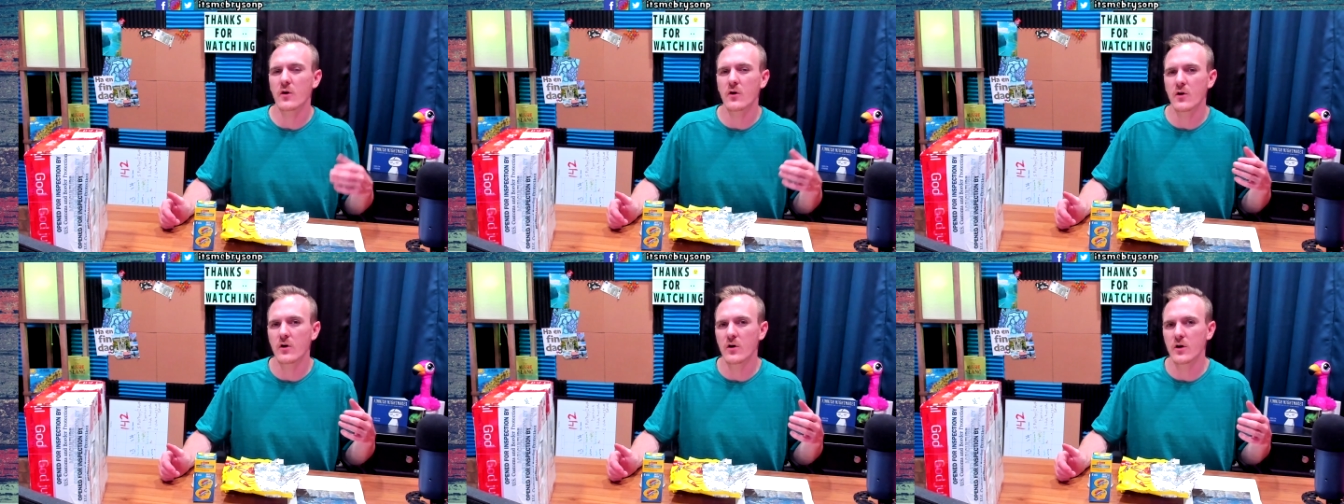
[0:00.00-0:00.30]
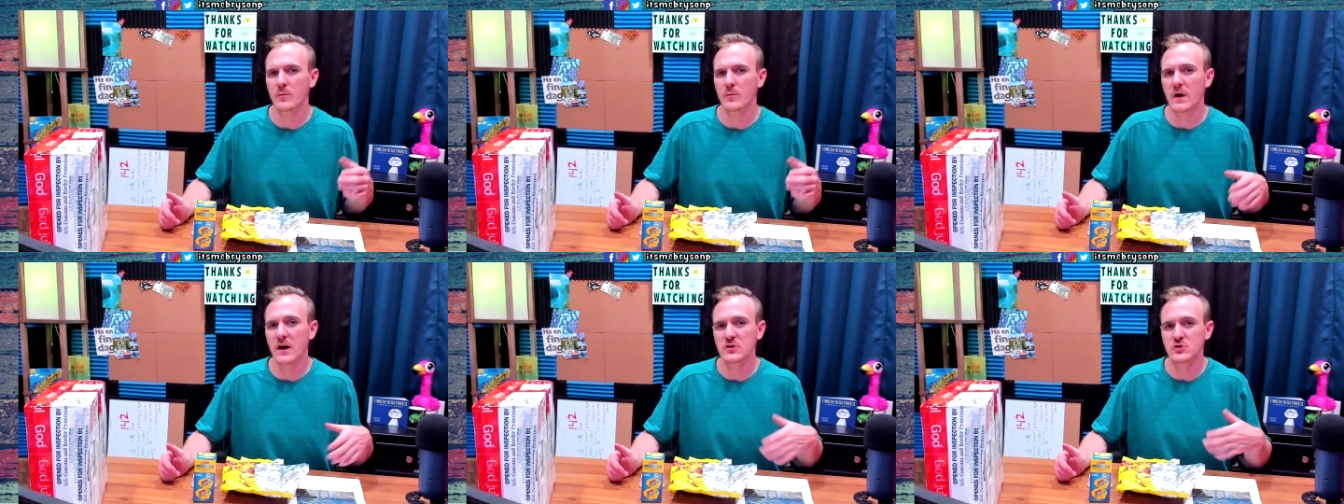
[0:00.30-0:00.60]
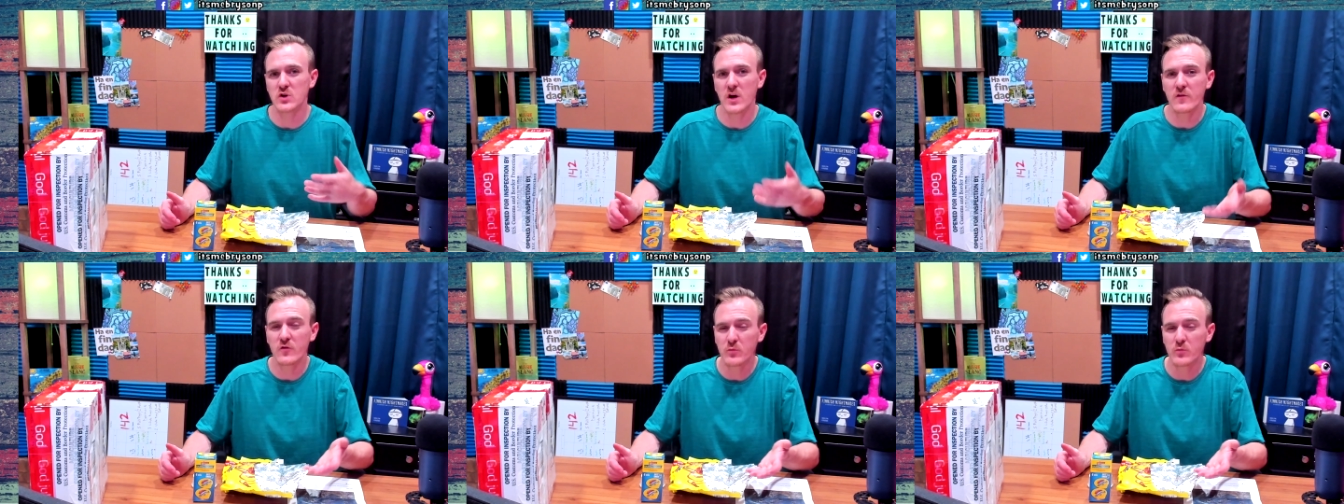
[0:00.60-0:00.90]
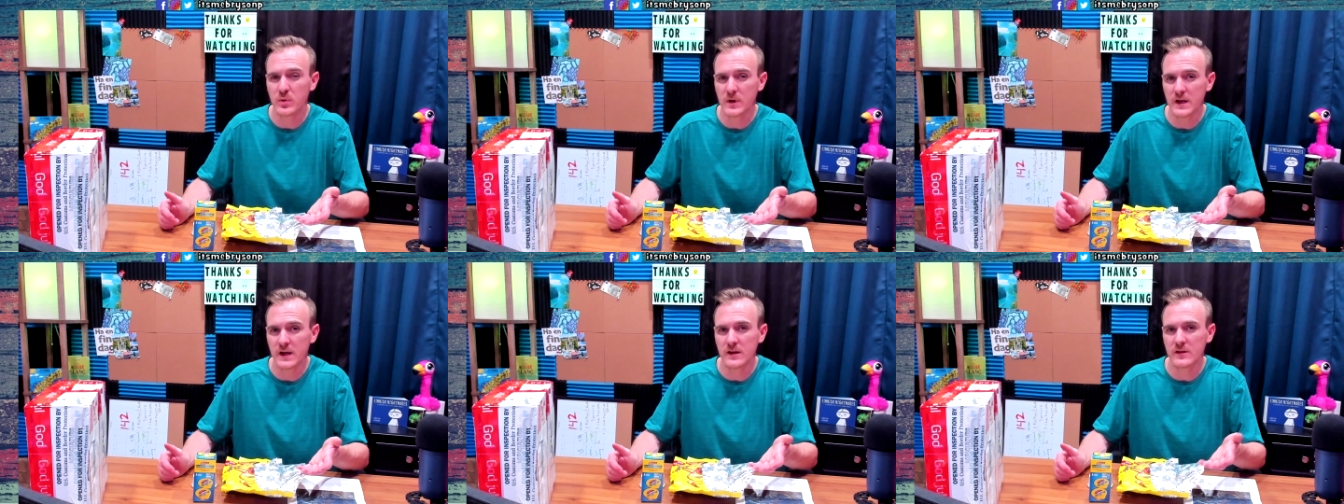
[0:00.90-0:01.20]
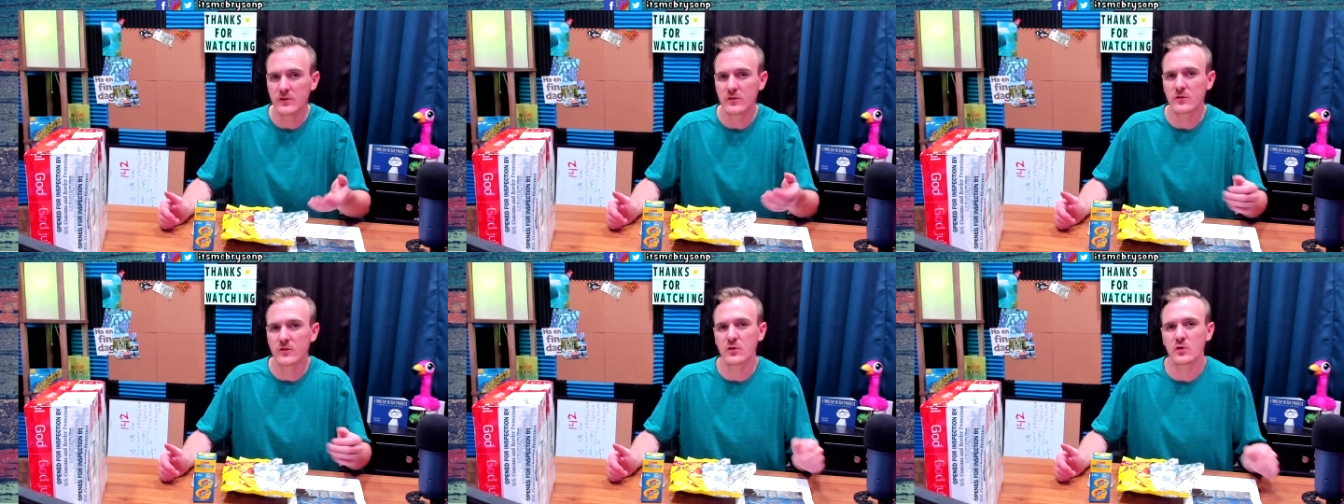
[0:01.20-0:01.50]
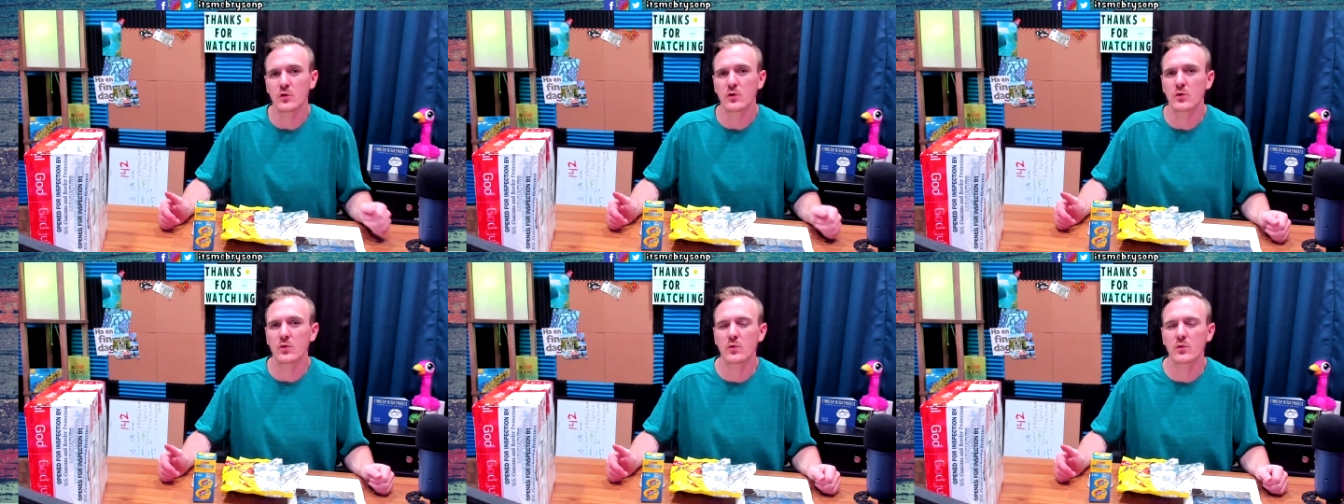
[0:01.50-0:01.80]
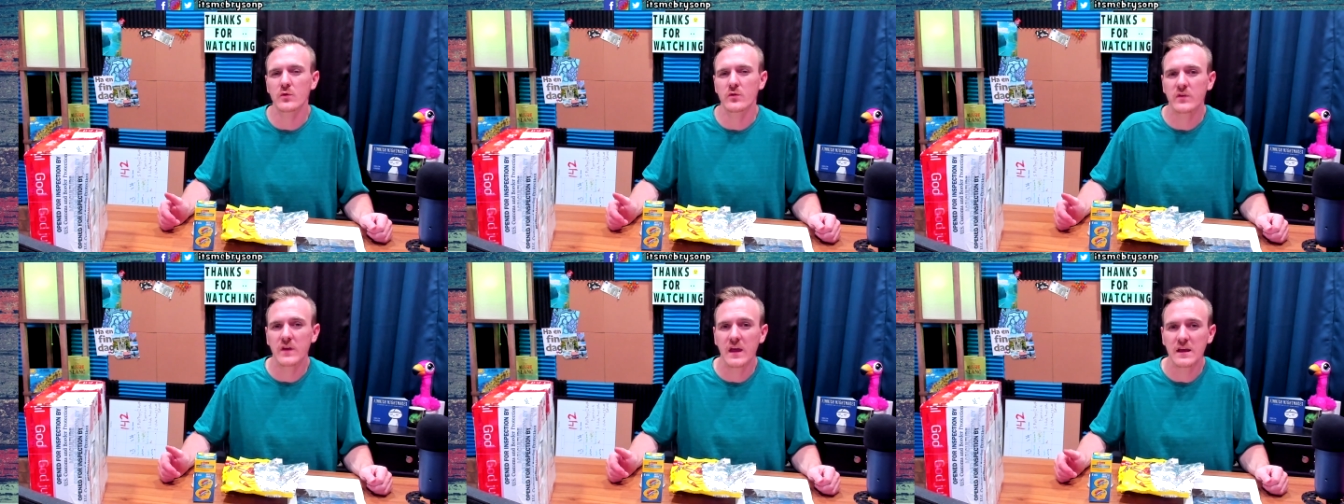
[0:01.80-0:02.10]
on my travel plans
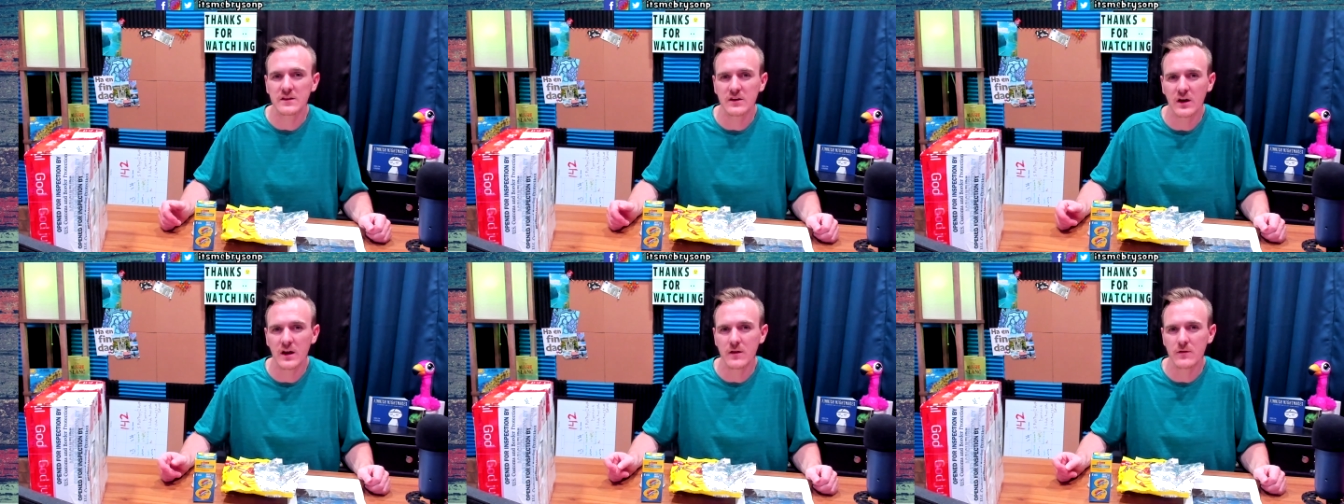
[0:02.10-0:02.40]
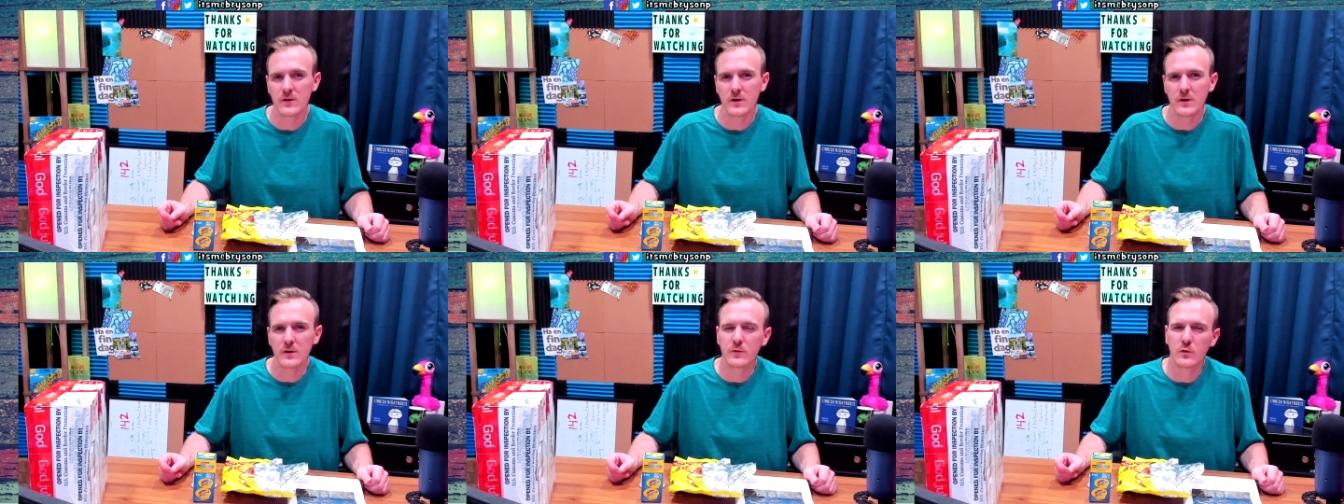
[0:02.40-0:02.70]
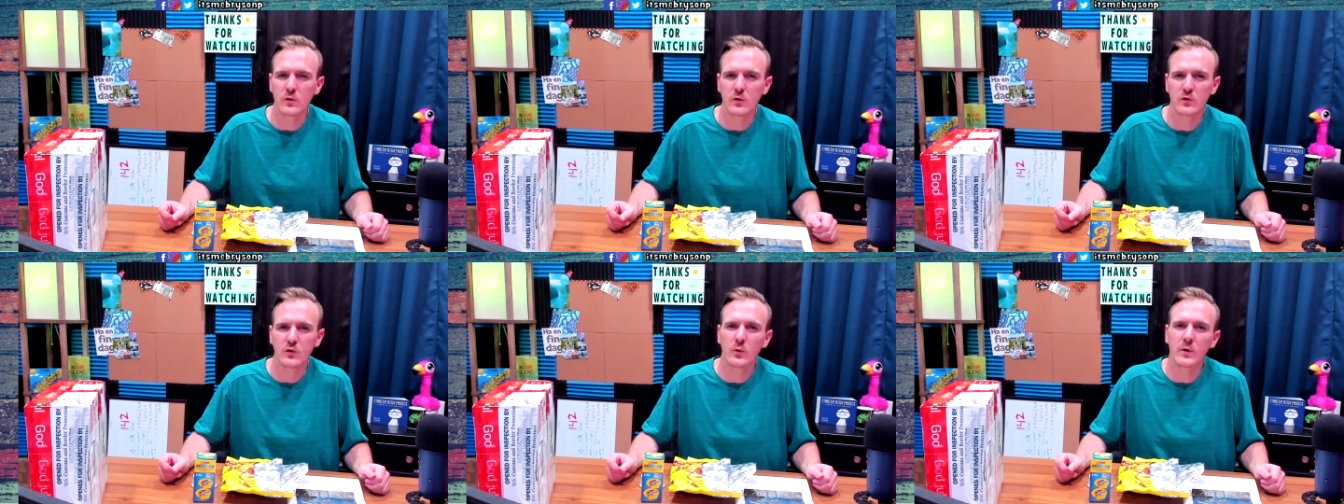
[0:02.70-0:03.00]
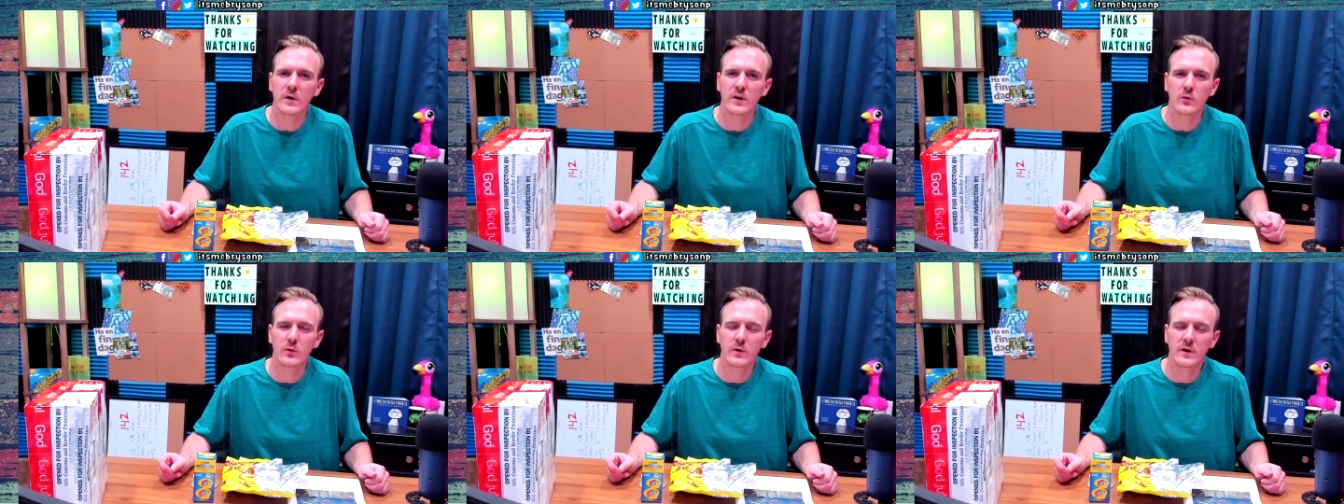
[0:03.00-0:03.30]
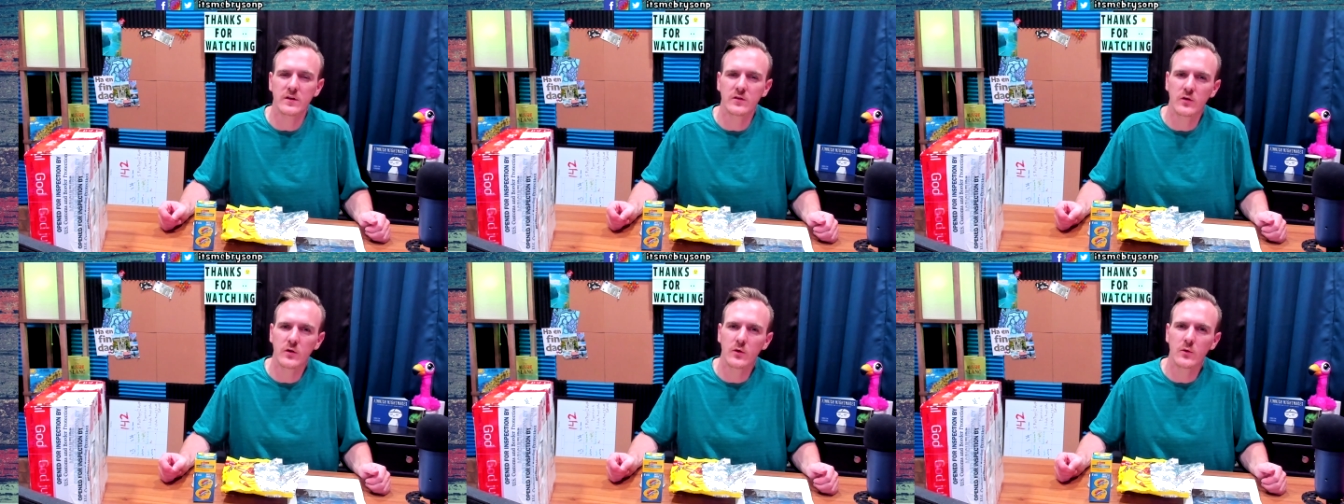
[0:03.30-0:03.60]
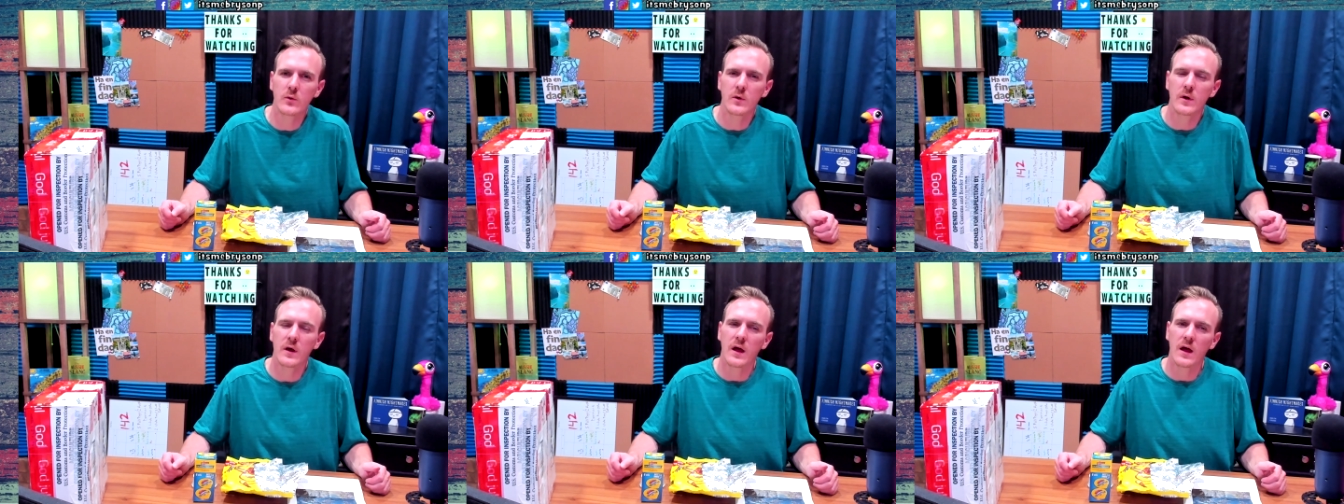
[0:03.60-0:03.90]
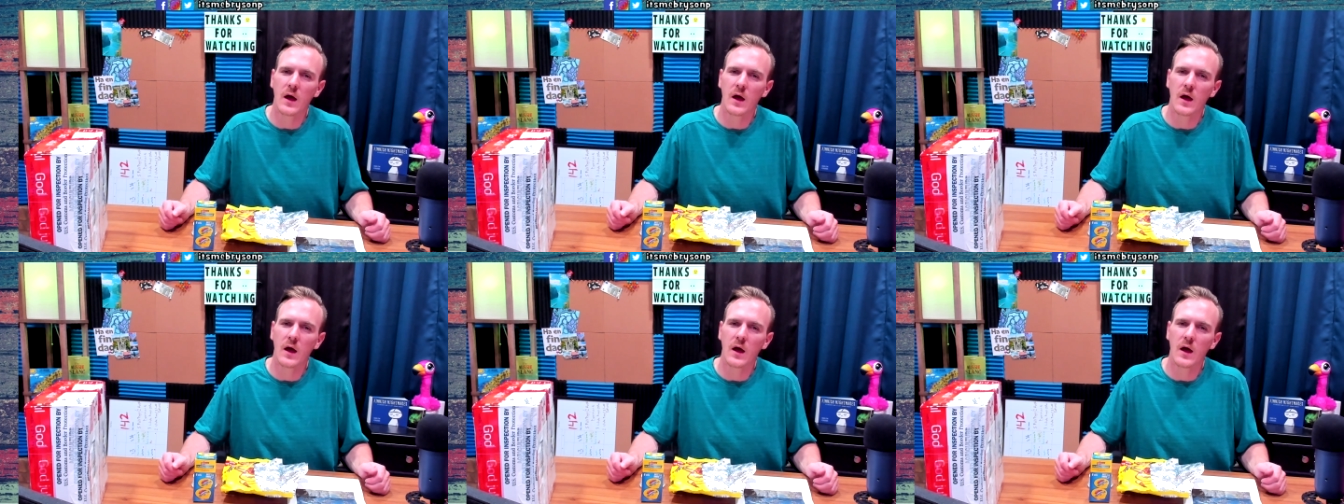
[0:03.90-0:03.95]
to Scandinavia for 2022.